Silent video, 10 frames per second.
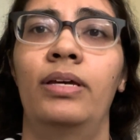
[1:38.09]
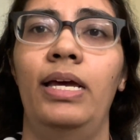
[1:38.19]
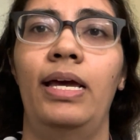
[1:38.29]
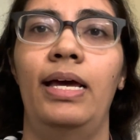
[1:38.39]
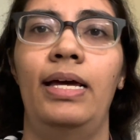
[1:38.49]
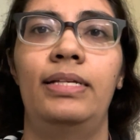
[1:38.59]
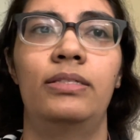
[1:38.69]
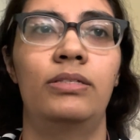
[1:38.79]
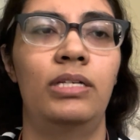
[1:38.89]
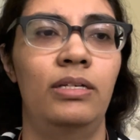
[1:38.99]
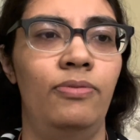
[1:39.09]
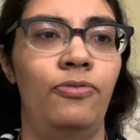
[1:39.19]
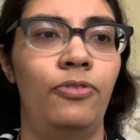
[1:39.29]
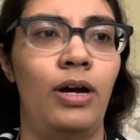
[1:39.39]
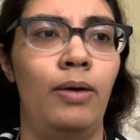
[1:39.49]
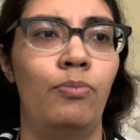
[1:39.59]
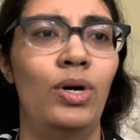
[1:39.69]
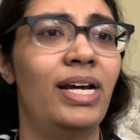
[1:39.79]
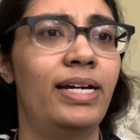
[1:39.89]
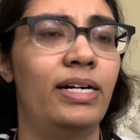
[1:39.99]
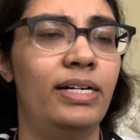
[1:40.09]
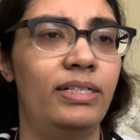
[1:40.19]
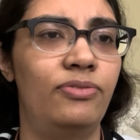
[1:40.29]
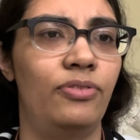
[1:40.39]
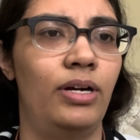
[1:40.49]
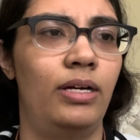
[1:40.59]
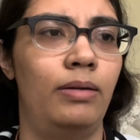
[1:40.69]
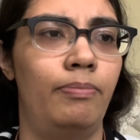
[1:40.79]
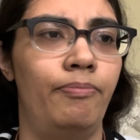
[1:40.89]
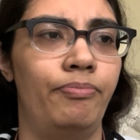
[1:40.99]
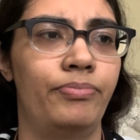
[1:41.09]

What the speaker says: And from what I heard from